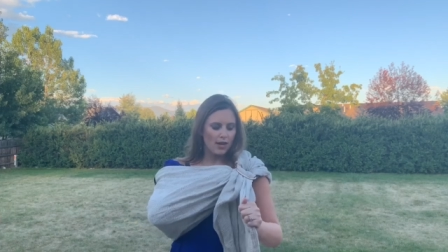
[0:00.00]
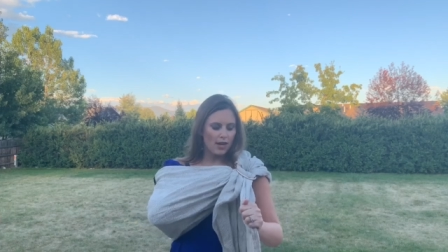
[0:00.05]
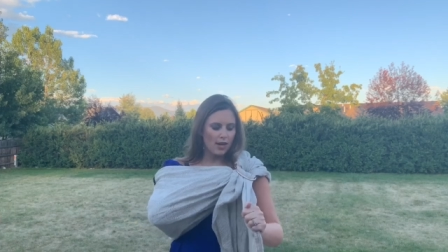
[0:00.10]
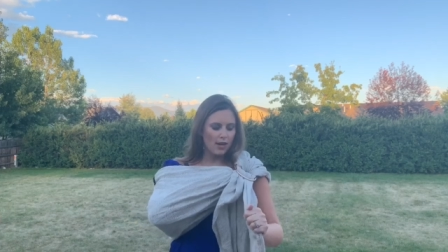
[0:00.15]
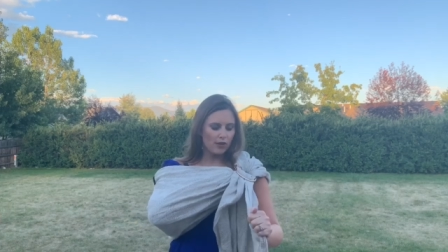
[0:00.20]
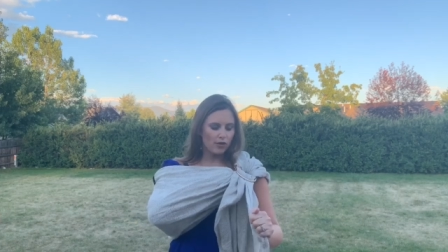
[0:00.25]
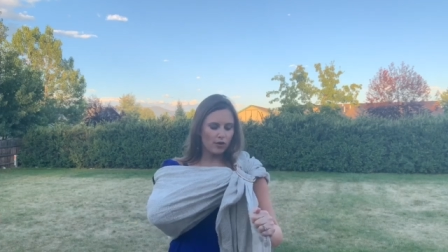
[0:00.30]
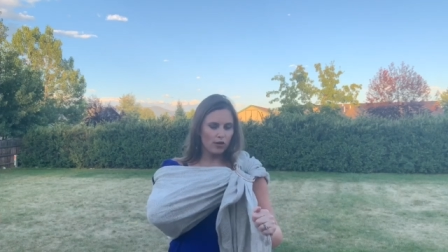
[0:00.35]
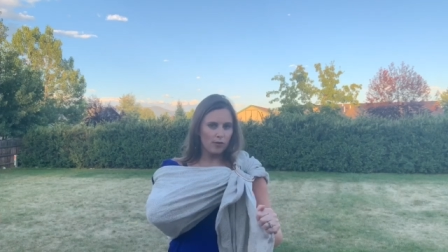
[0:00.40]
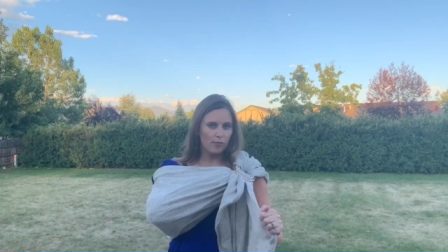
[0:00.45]

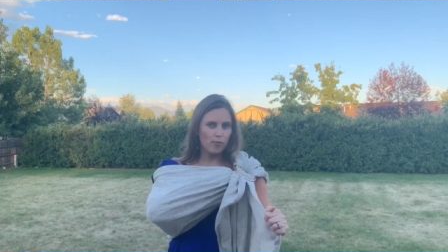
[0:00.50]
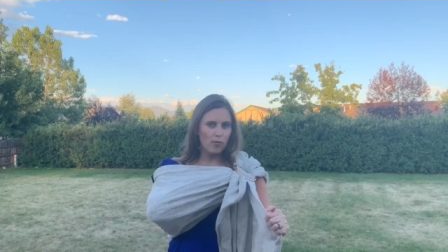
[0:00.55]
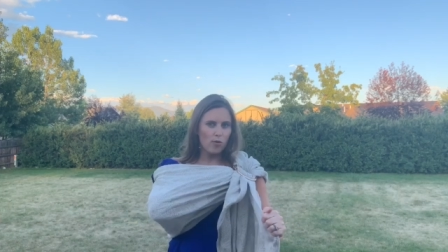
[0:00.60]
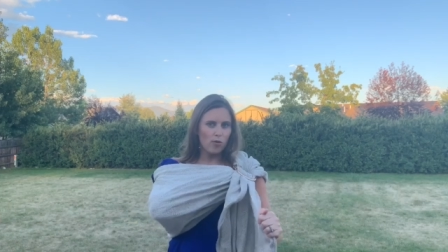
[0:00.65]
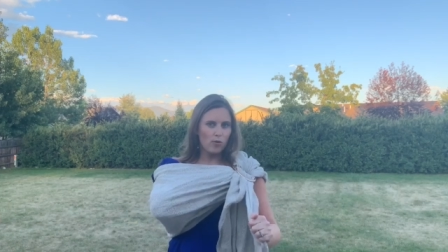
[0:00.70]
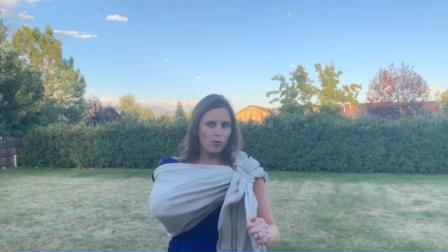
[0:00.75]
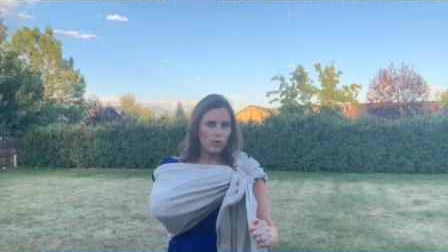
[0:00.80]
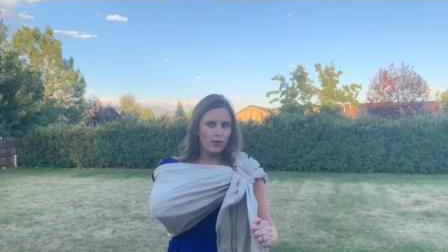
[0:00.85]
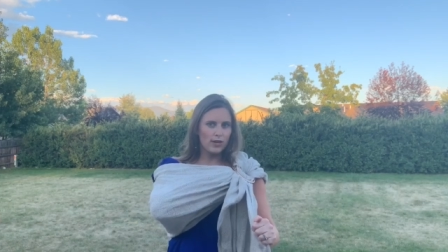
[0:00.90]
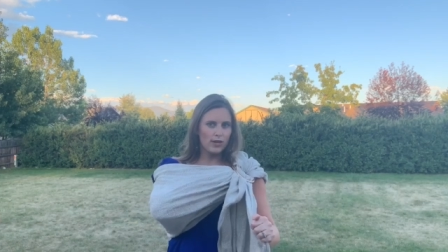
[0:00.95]
and you're going to
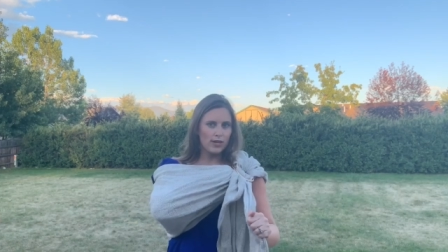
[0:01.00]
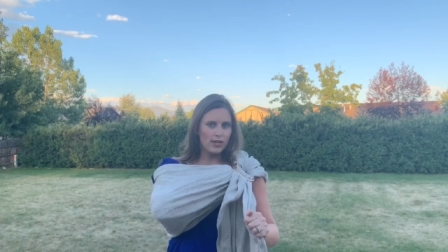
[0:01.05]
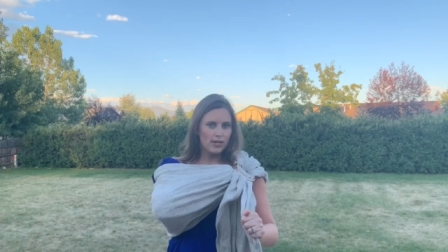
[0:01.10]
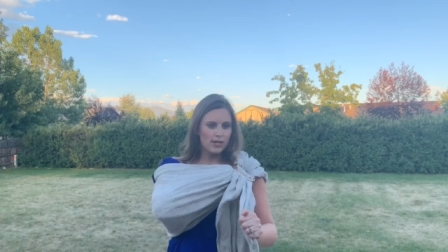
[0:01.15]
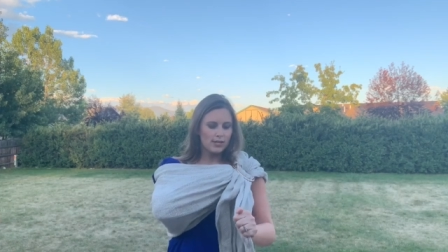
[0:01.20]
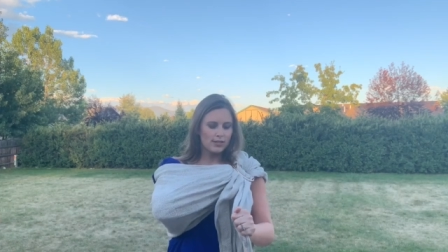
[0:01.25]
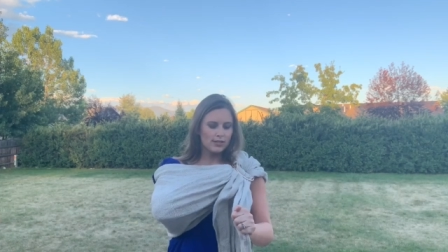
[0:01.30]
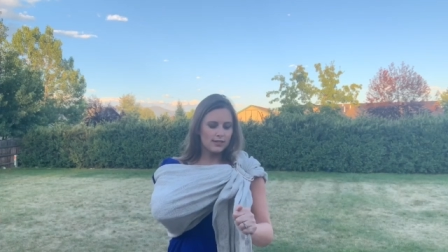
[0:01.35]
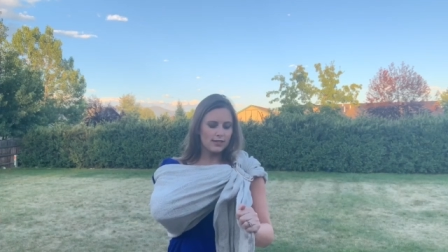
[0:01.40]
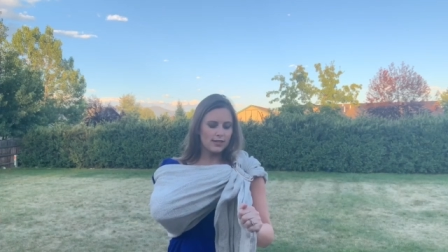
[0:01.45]
pull it
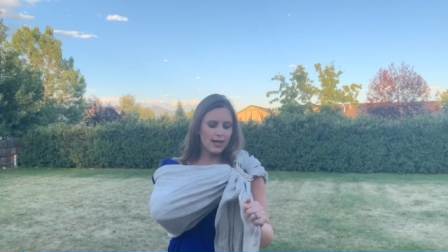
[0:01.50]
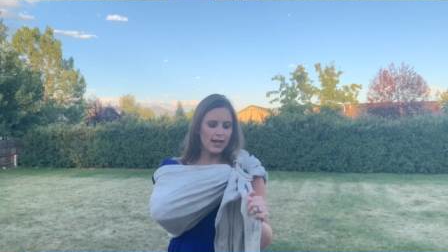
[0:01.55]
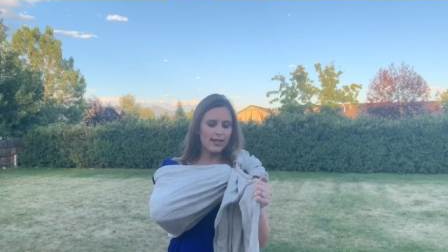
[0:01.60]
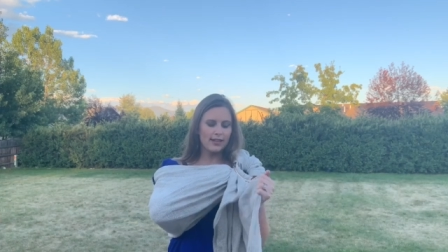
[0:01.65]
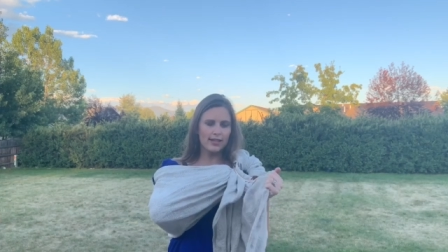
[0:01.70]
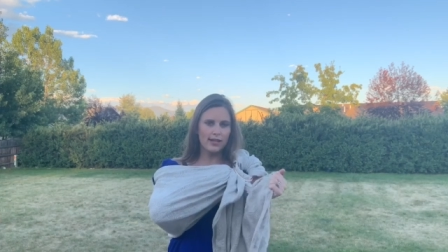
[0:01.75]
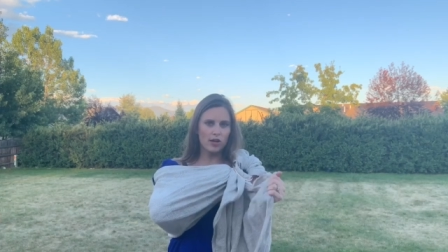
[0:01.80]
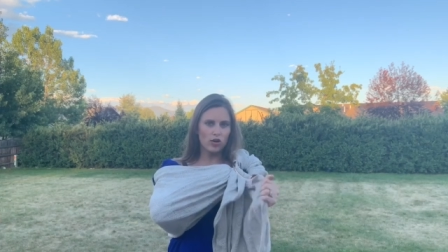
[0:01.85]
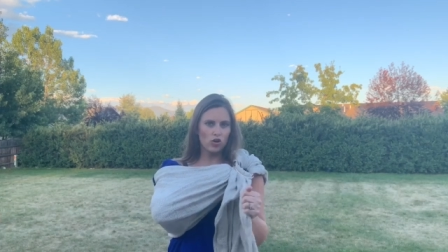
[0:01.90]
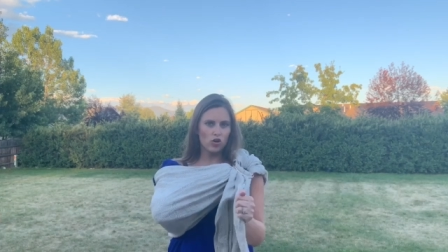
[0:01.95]

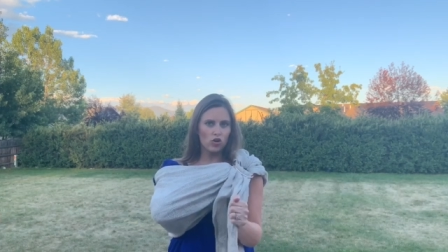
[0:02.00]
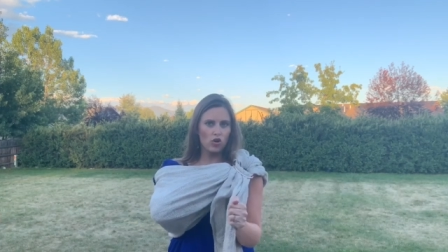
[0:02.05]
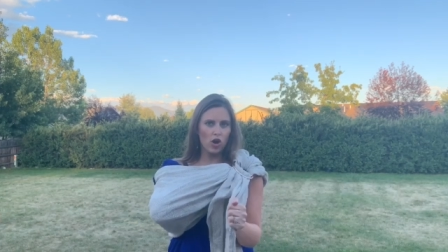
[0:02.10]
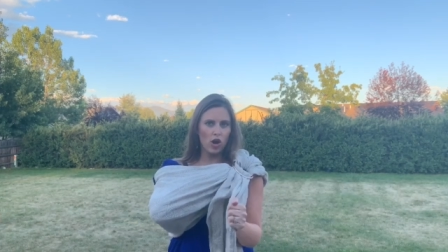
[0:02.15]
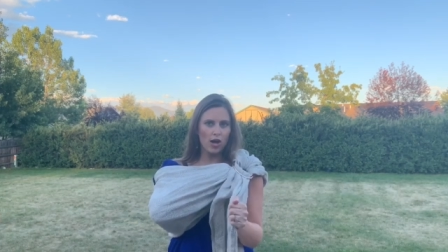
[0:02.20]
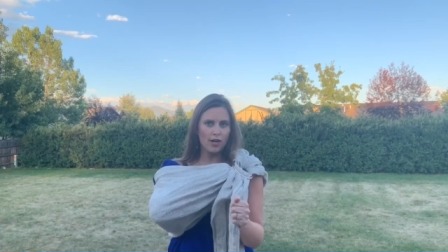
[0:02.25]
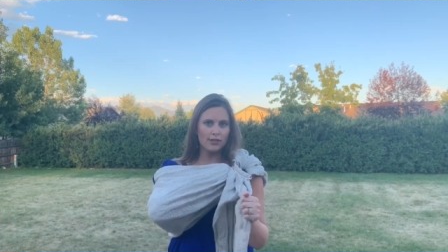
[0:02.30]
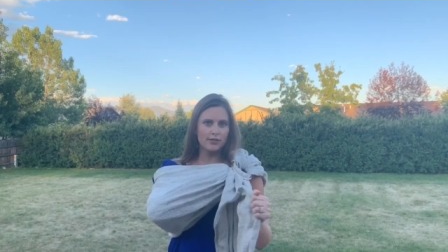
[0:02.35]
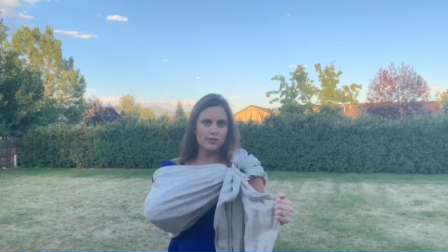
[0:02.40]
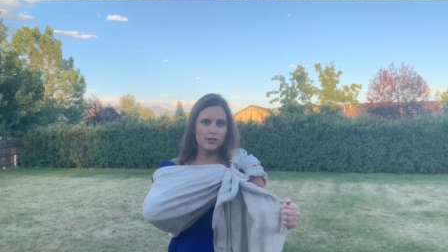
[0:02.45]
slightly across,